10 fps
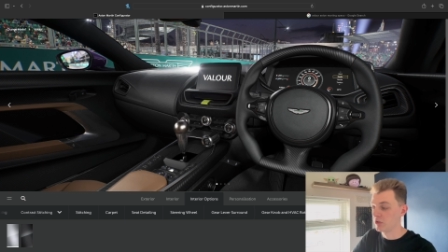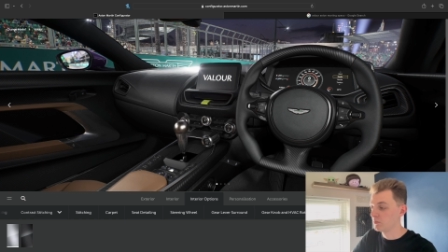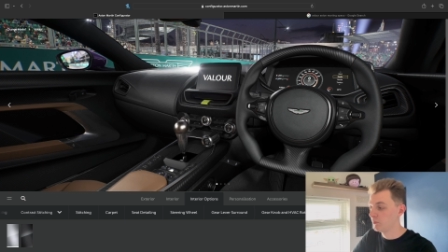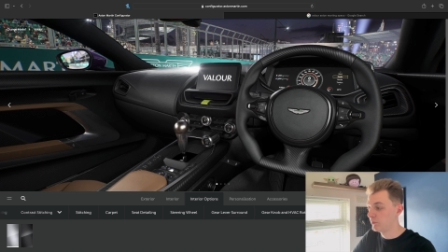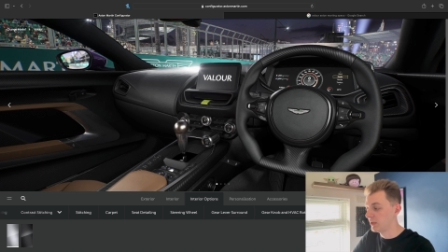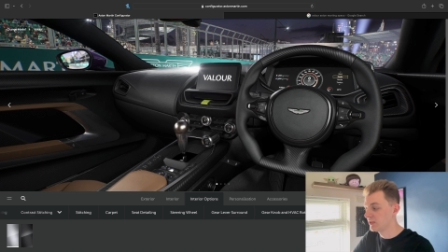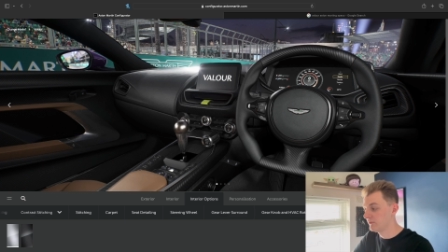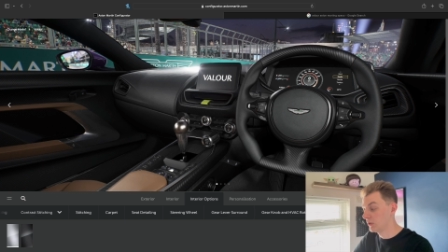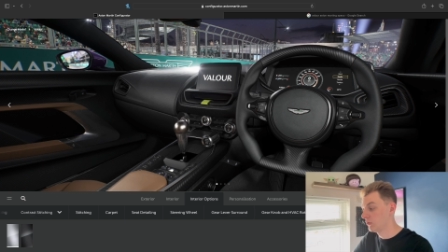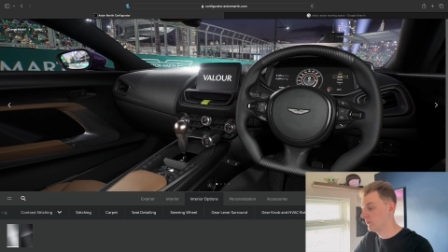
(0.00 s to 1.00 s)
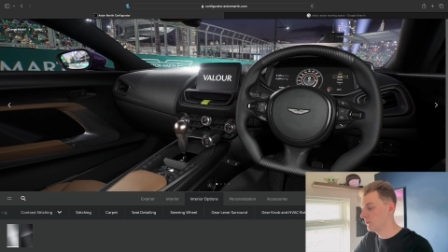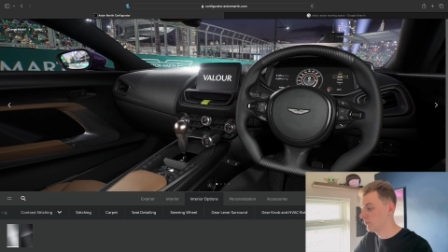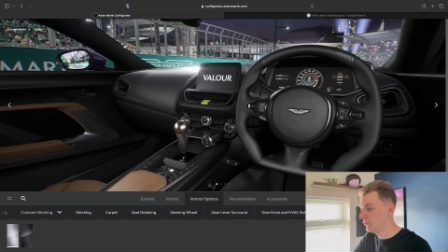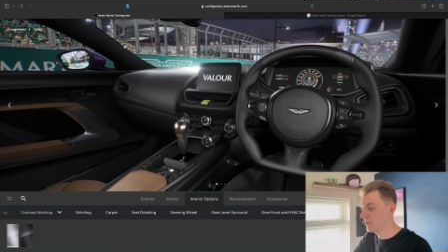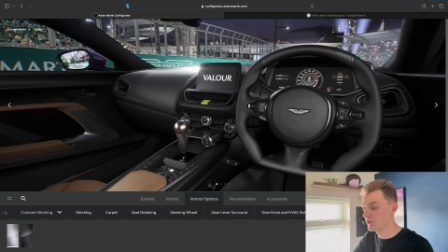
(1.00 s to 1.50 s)
of those price and
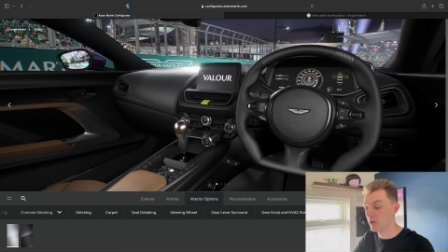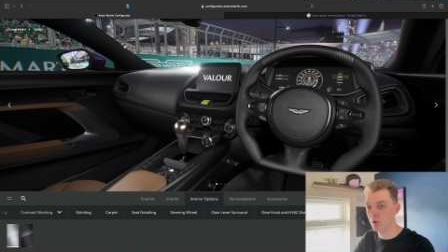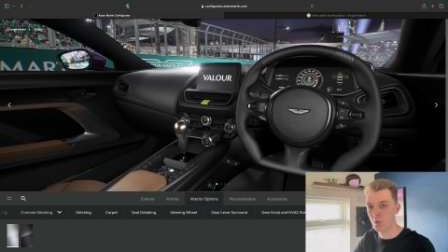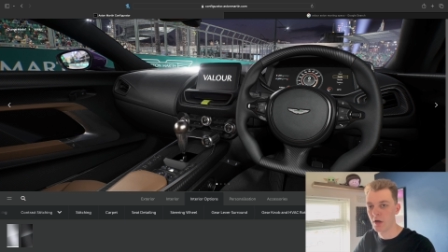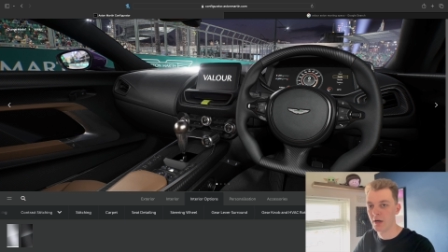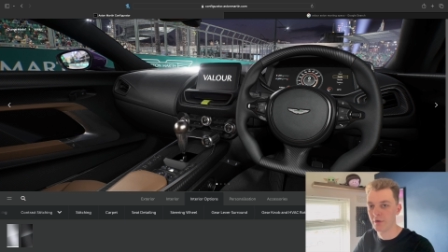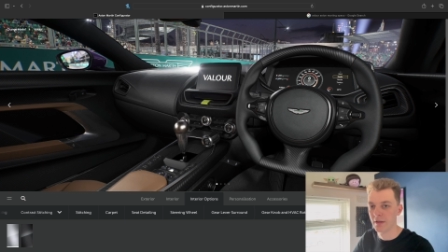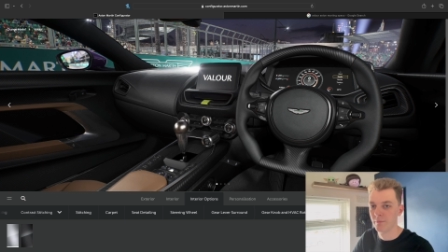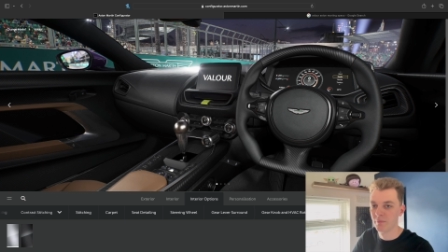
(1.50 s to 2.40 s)
price and inquiry